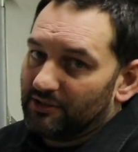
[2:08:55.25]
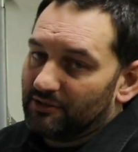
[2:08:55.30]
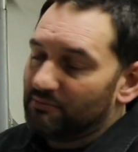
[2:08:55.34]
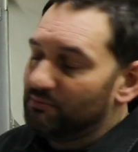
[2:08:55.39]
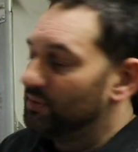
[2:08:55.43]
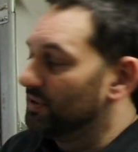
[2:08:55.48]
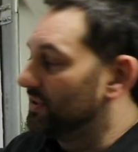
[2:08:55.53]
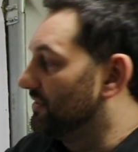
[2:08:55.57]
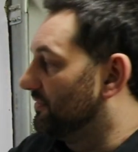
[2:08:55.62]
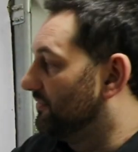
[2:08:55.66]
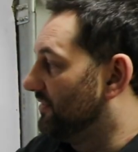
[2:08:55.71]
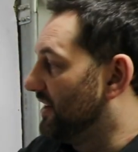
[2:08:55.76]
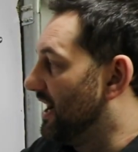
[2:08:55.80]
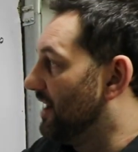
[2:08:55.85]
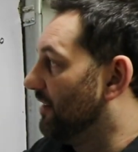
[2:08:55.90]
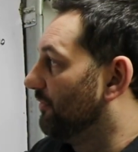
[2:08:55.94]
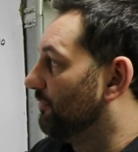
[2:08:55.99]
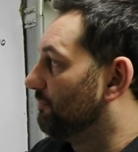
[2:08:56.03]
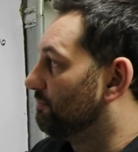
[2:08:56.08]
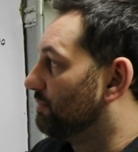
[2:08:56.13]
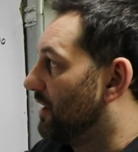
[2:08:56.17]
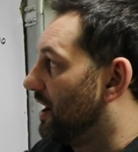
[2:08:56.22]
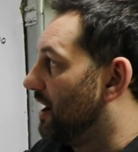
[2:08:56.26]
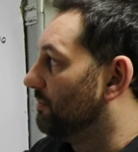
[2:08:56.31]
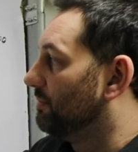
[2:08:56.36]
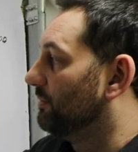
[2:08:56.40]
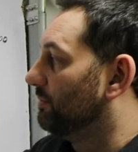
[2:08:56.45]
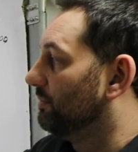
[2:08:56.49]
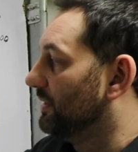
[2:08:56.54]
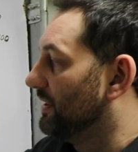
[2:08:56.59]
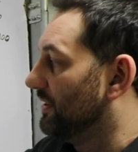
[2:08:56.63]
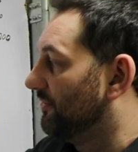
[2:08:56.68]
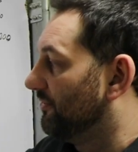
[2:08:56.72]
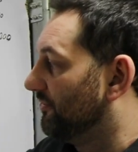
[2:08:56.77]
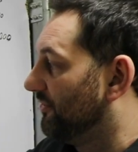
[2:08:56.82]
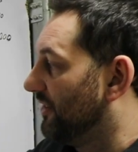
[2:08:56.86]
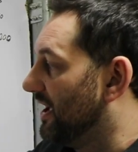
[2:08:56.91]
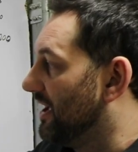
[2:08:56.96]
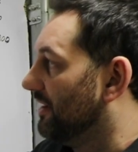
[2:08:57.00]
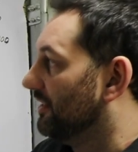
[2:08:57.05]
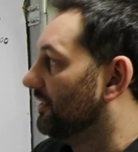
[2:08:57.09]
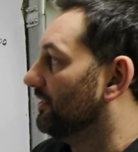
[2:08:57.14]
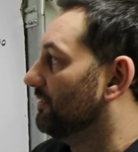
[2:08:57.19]
but the valve probably
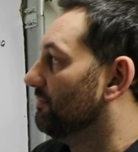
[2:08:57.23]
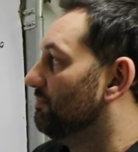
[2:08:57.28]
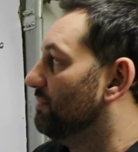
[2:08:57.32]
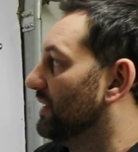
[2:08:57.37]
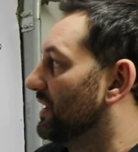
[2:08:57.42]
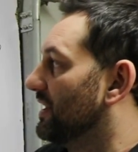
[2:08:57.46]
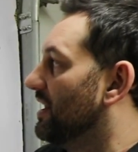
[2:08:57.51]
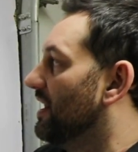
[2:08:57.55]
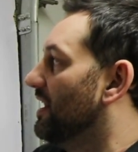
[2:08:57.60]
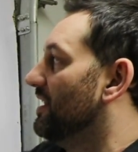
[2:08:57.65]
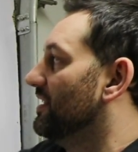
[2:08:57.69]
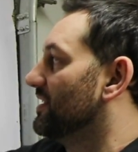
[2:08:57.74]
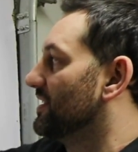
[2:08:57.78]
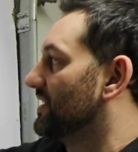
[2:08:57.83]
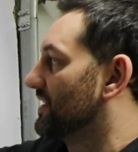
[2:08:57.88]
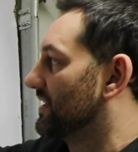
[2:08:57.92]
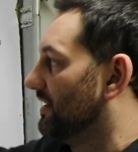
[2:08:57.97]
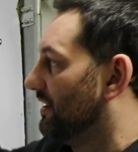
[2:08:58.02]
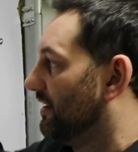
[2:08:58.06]
failed because